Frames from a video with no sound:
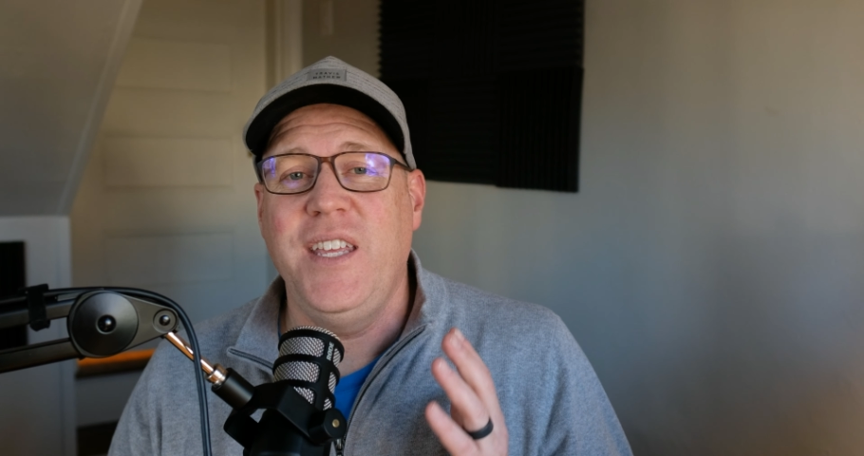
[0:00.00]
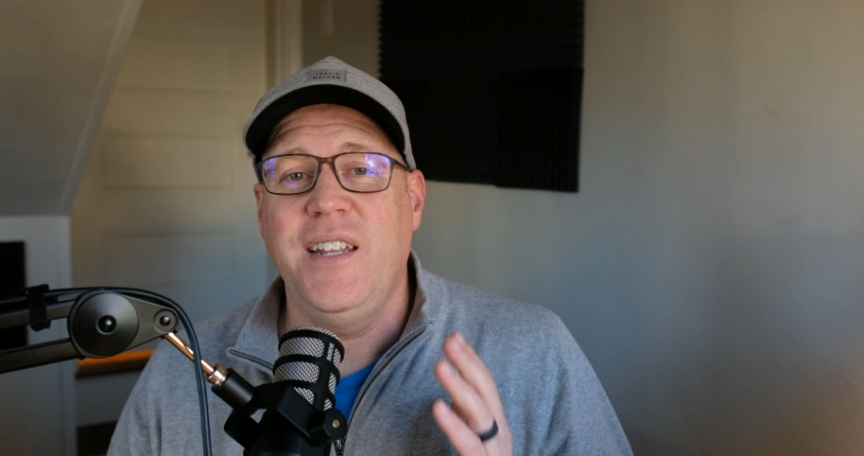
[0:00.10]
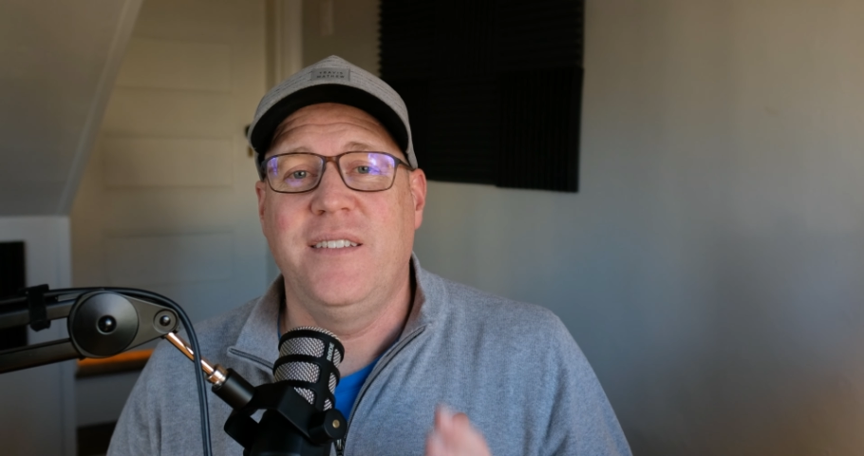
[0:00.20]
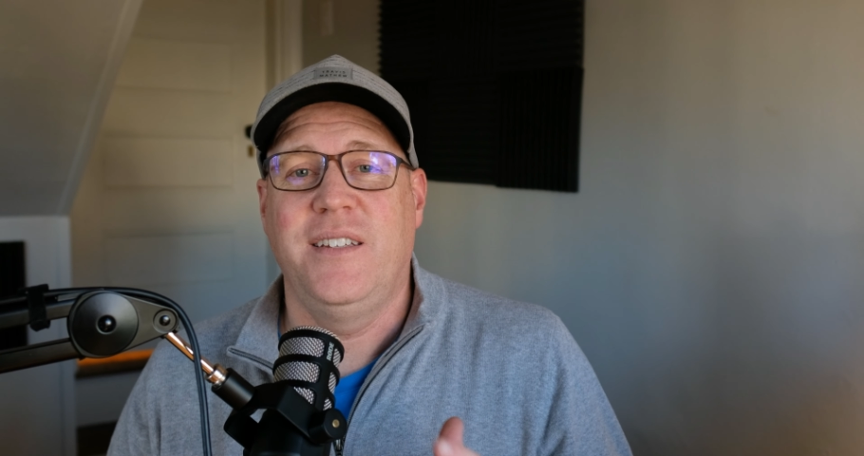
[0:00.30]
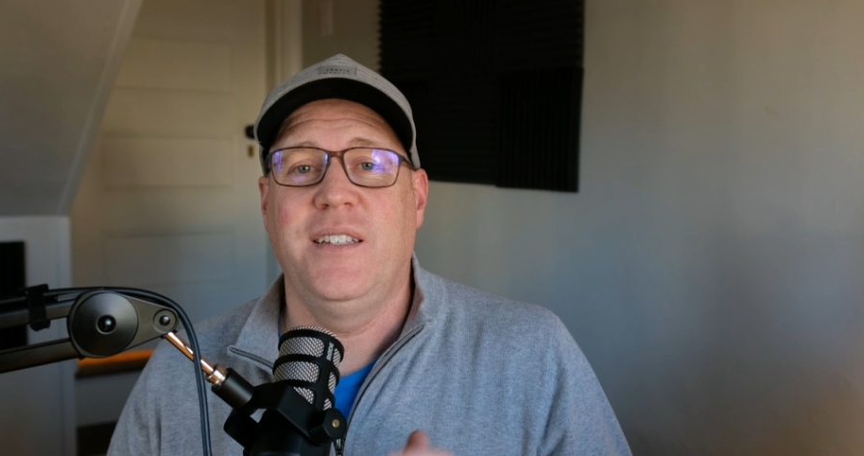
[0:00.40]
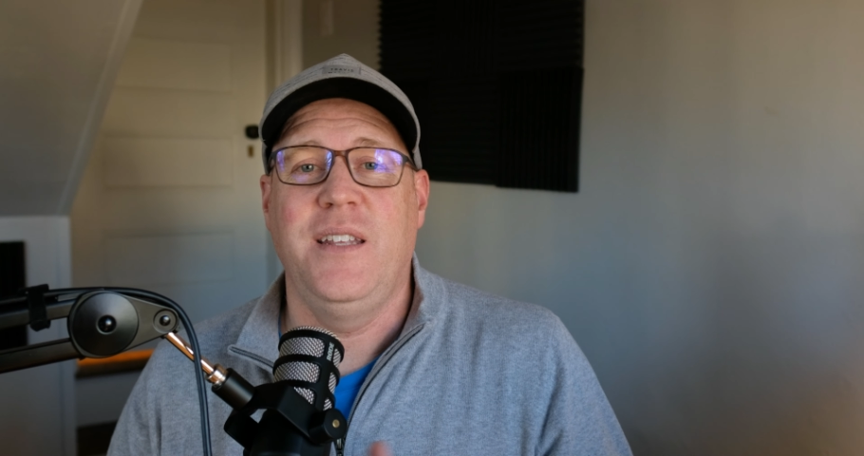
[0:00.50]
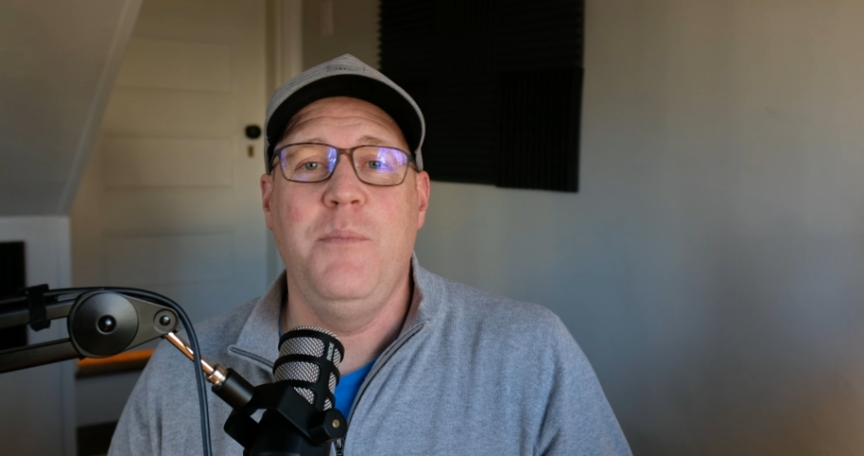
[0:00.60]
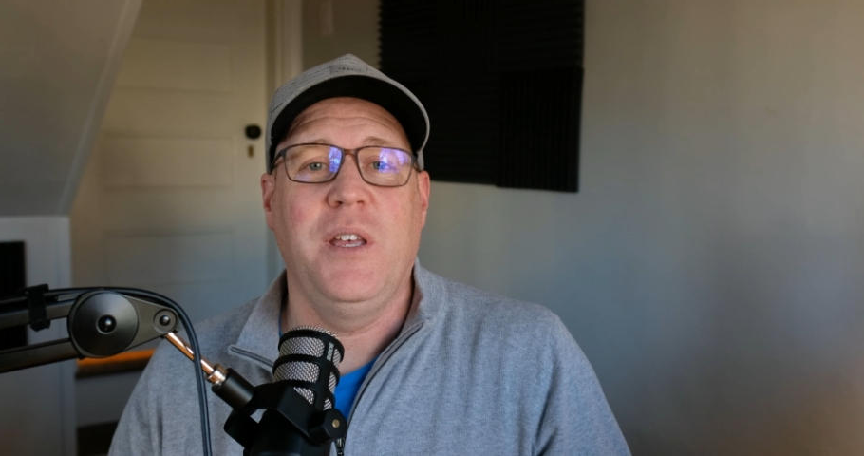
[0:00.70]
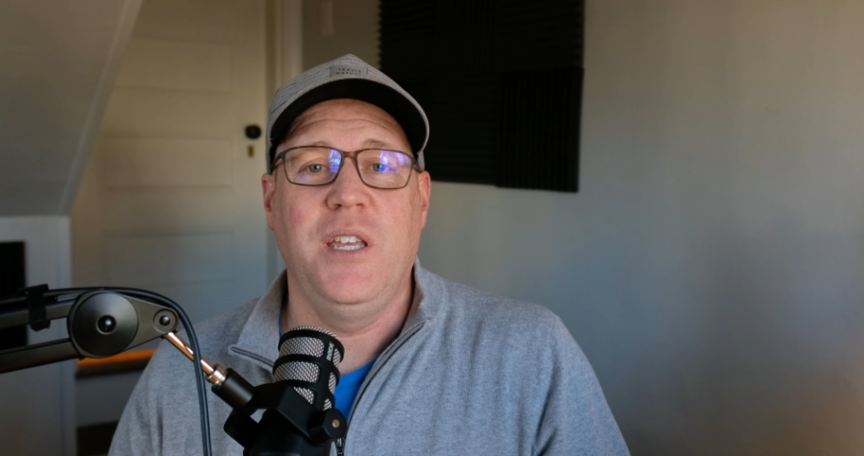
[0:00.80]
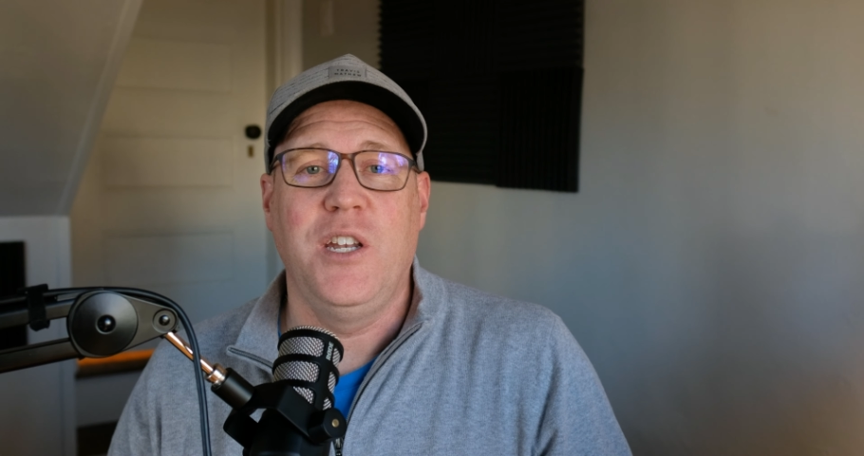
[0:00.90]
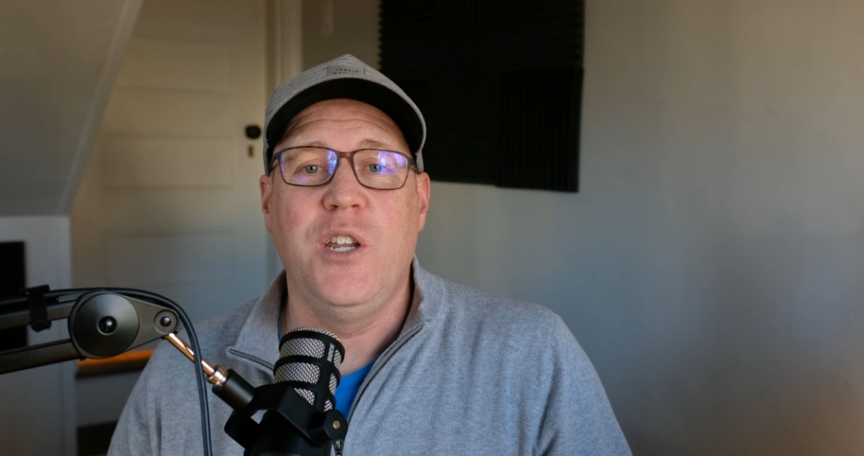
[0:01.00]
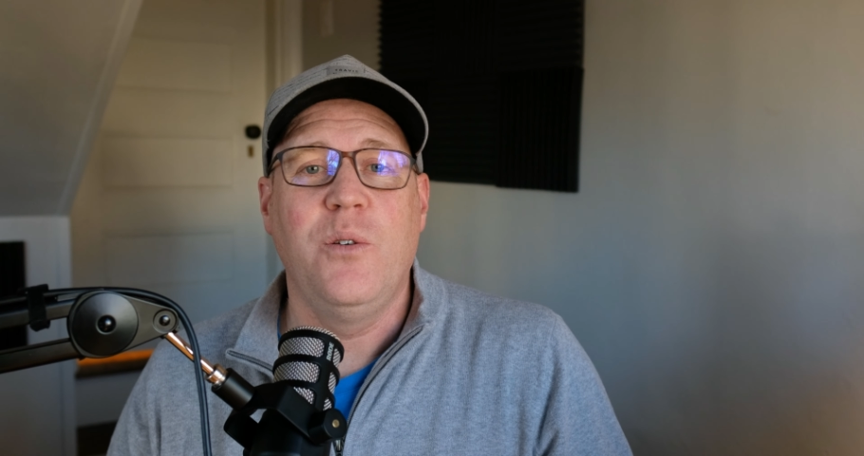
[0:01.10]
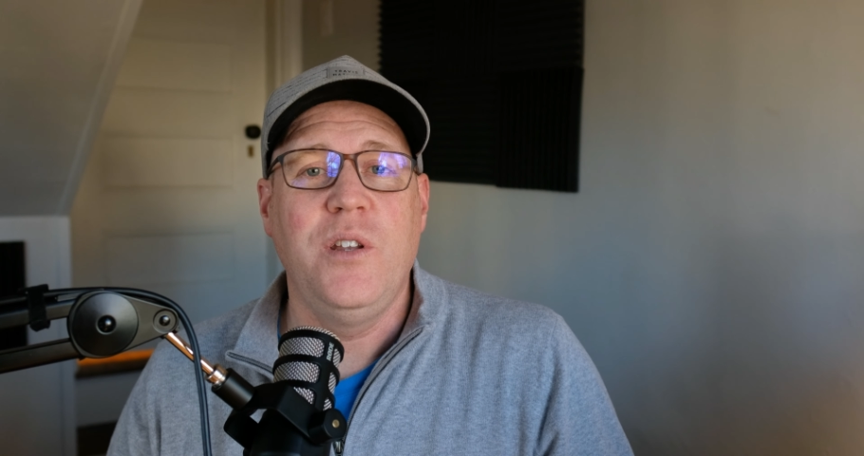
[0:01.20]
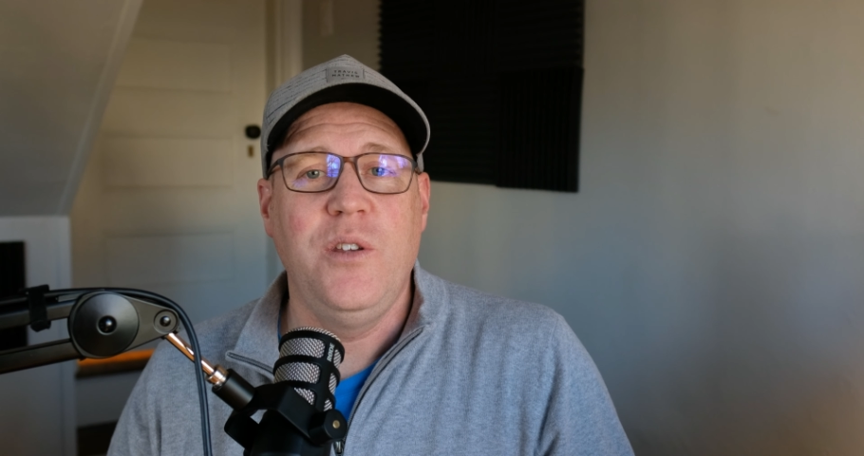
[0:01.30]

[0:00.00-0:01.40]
to 60 million new and